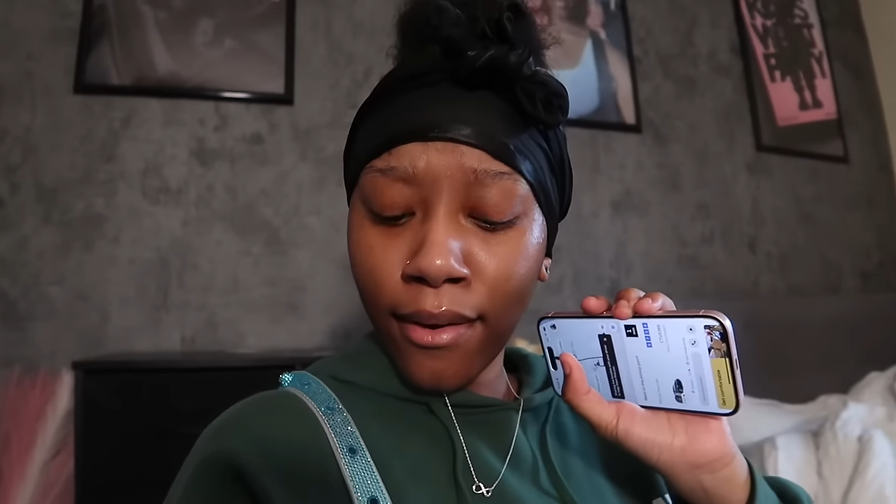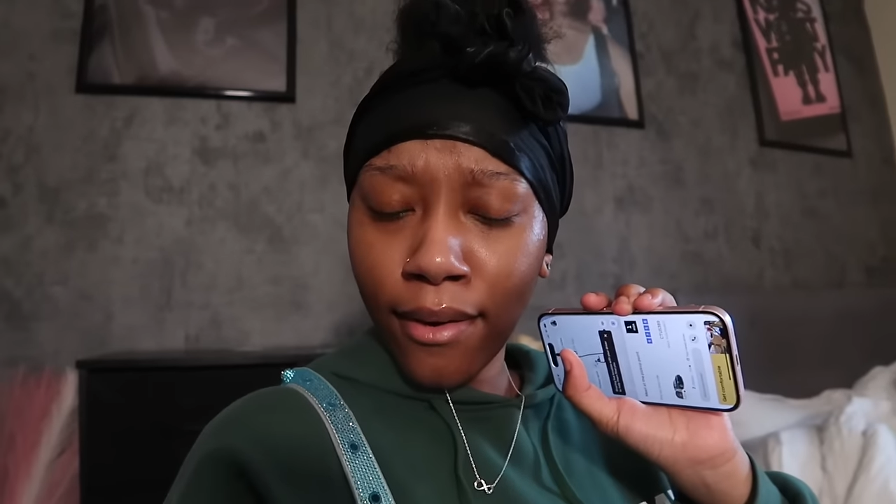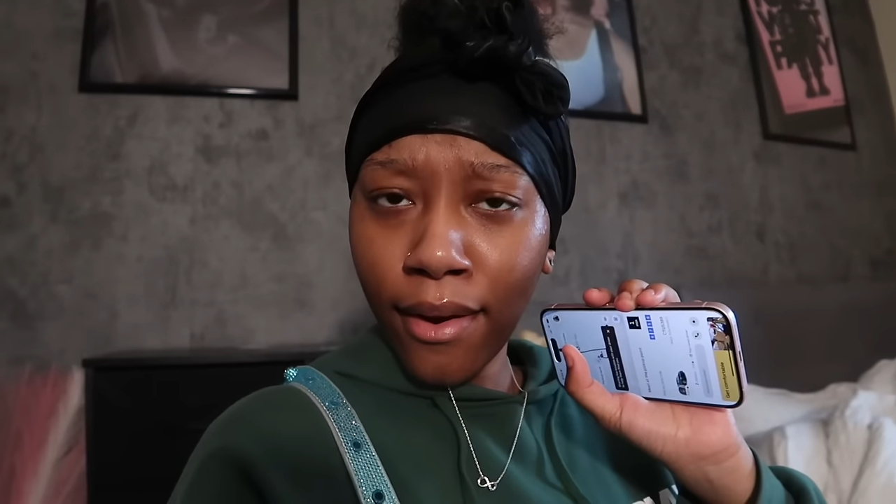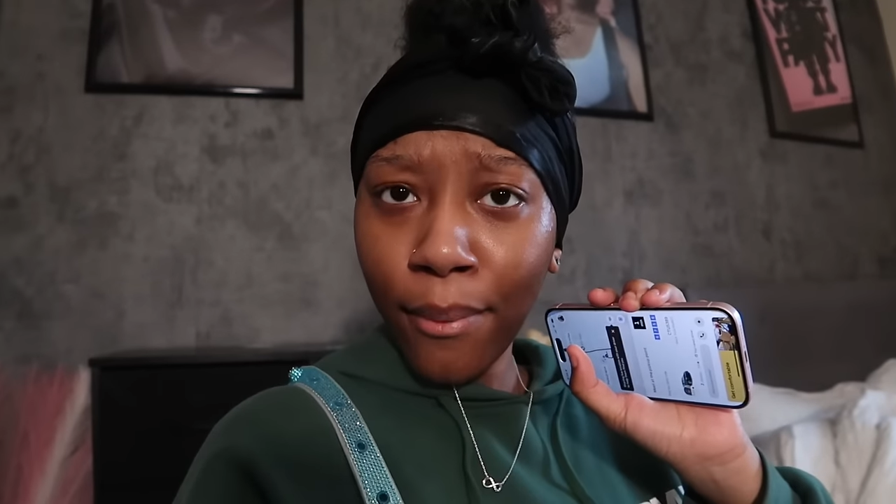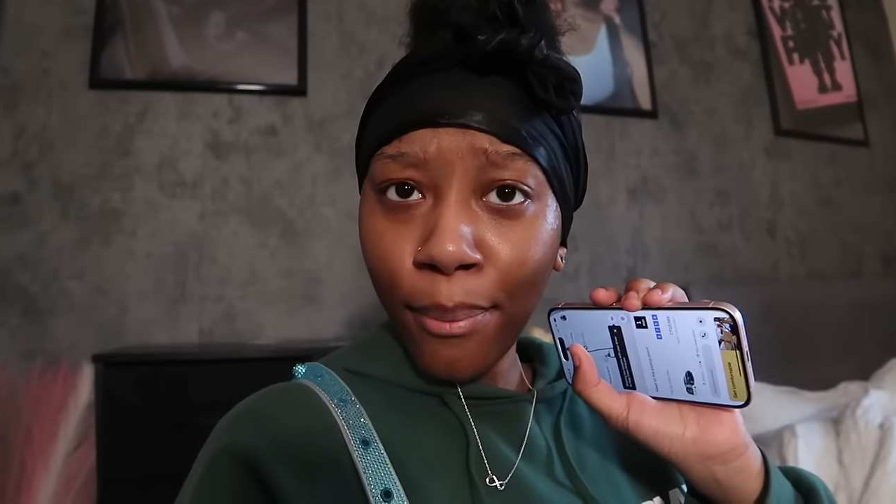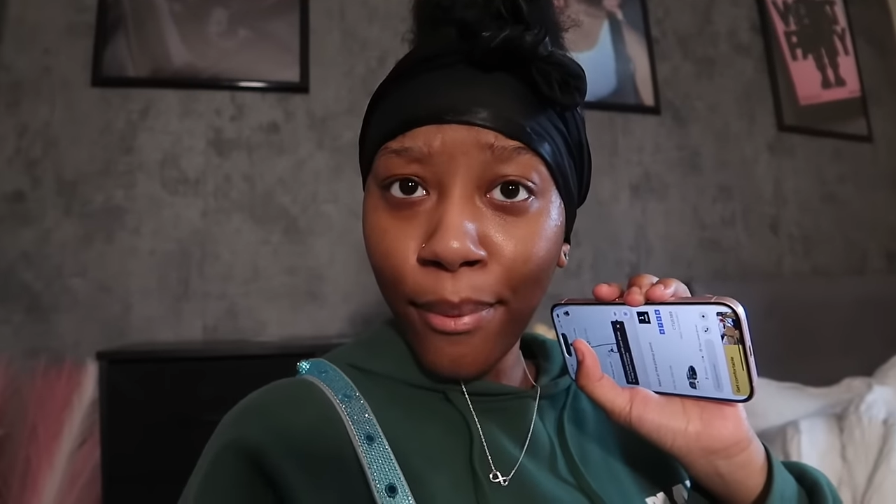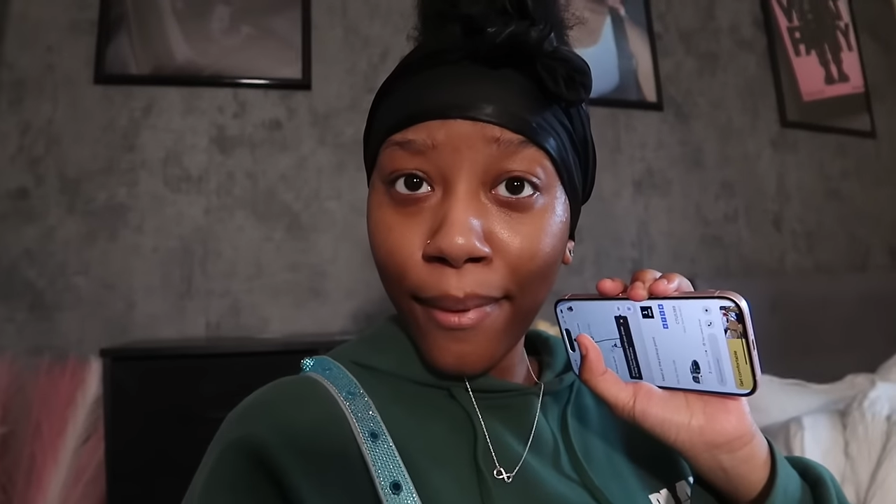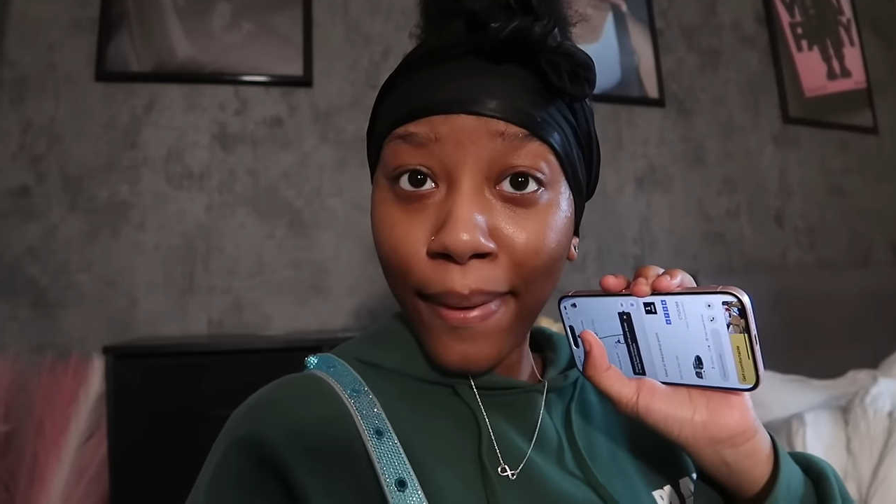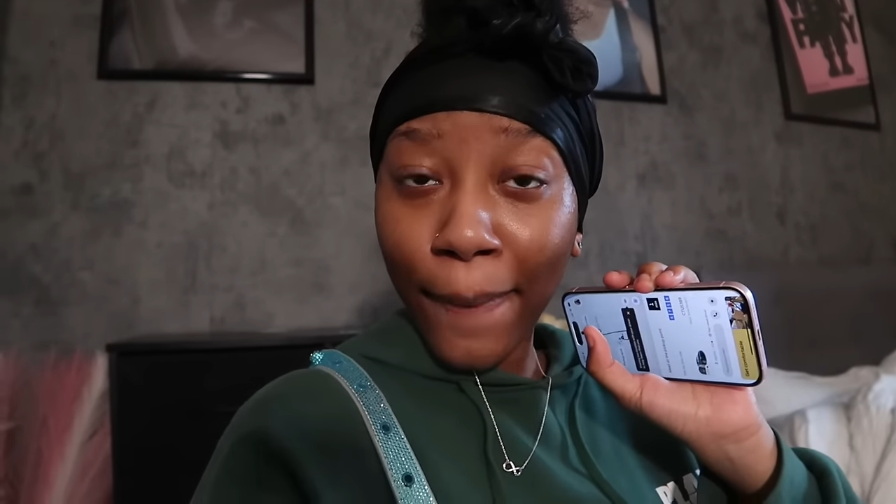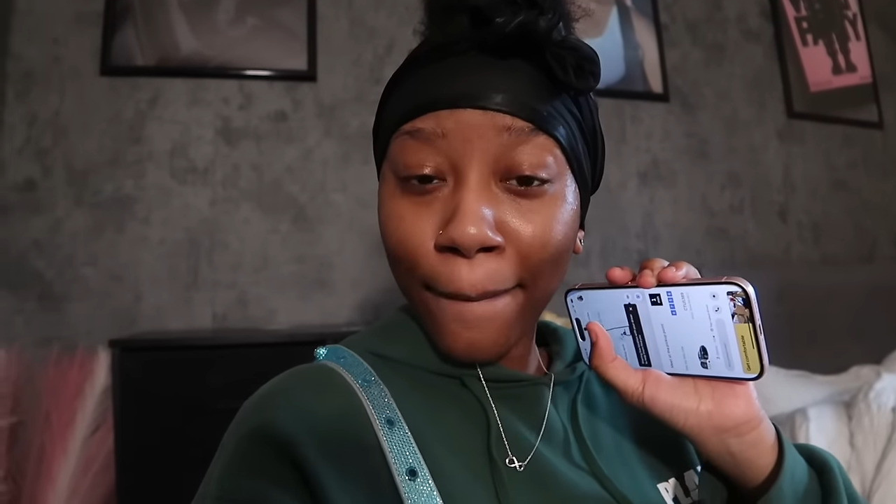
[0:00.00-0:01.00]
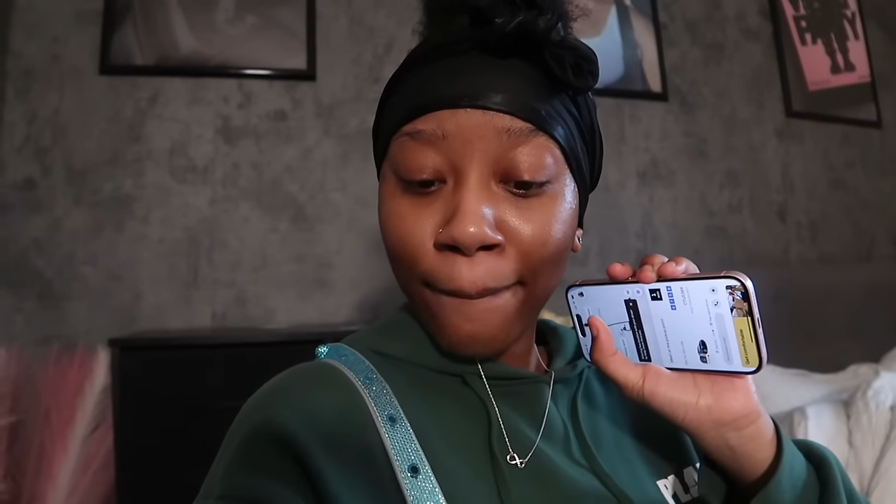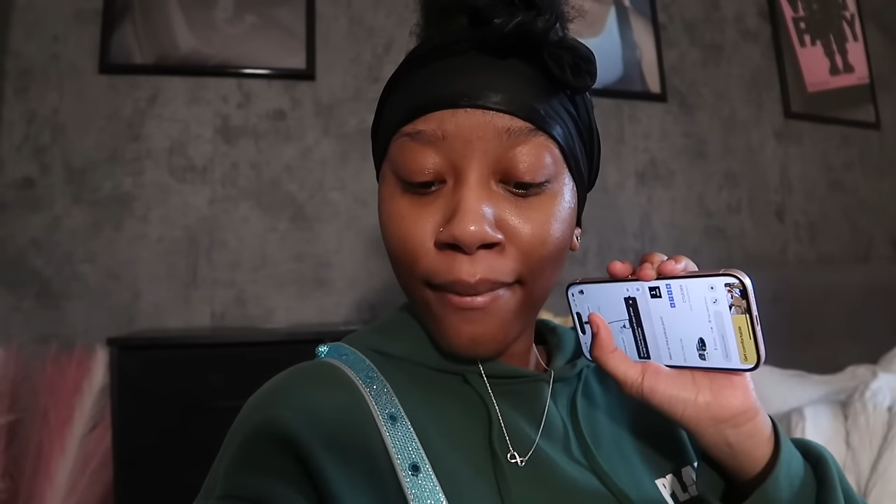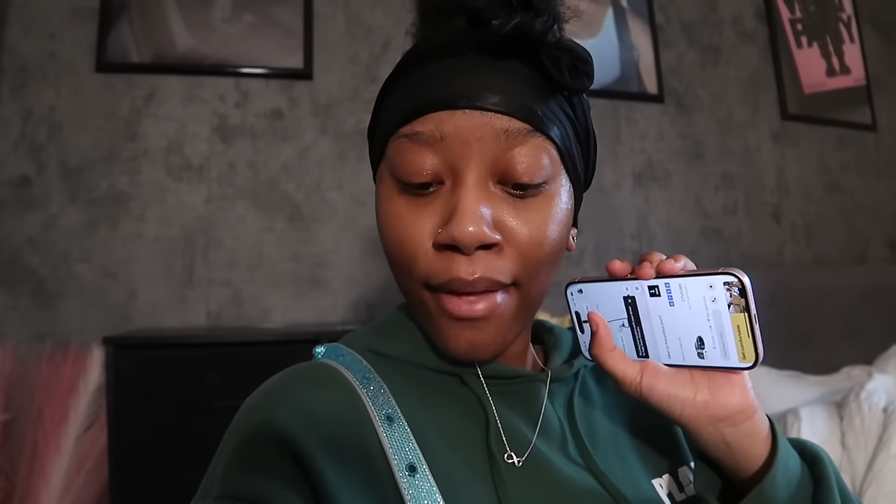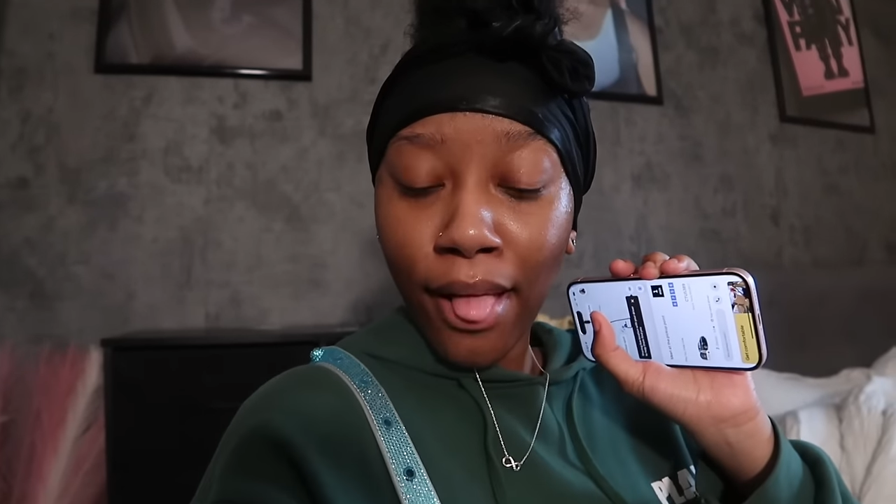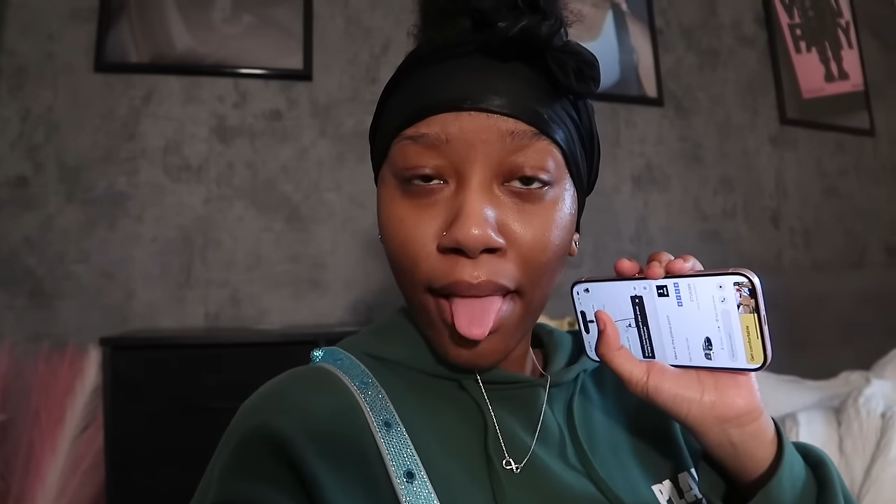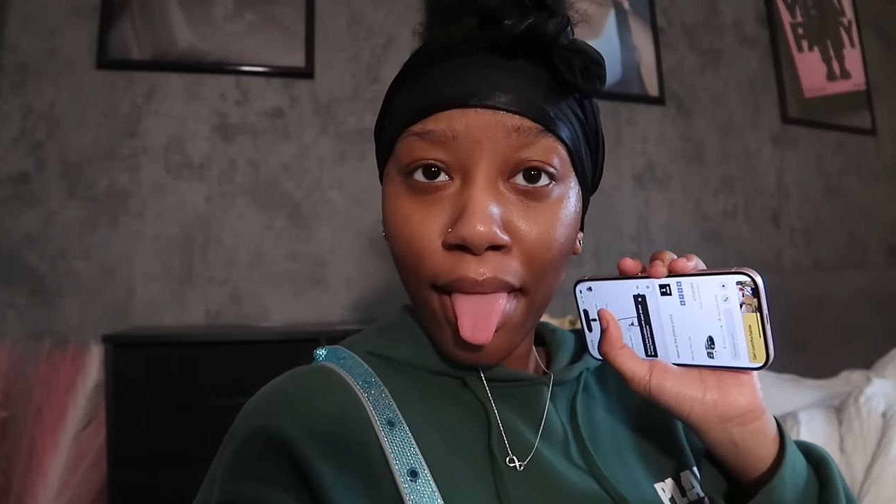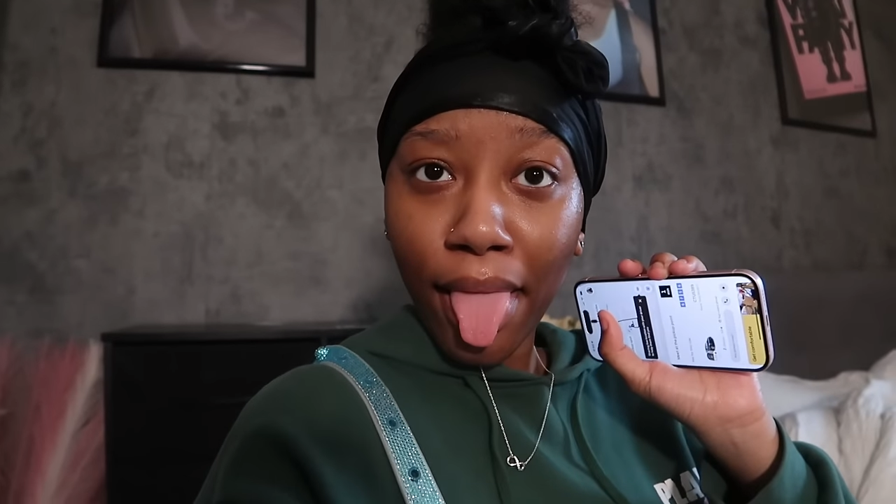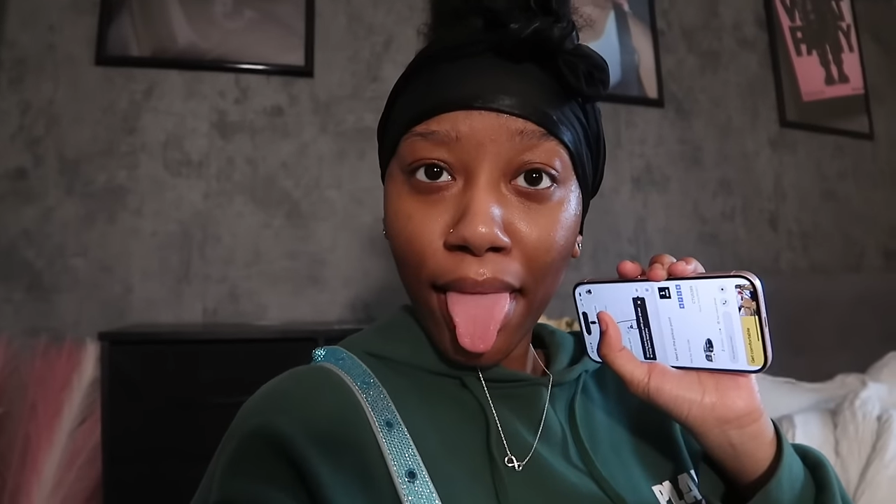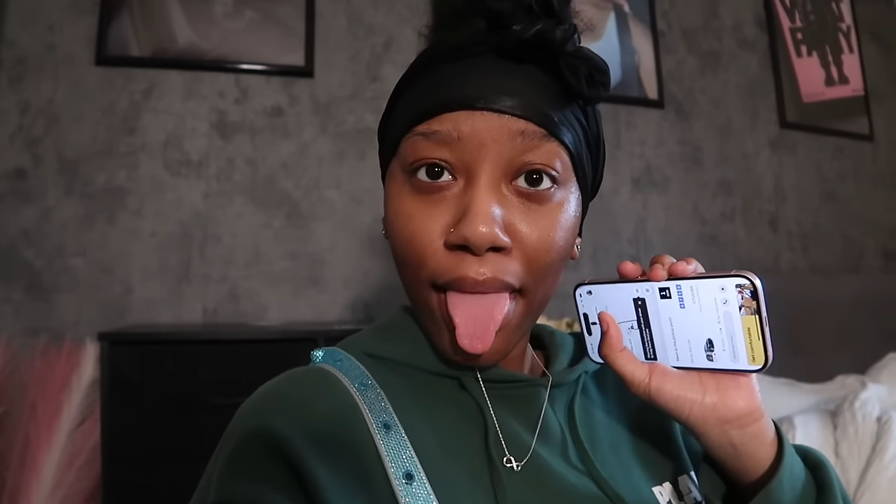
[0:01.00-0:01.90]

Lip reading: nail appointment.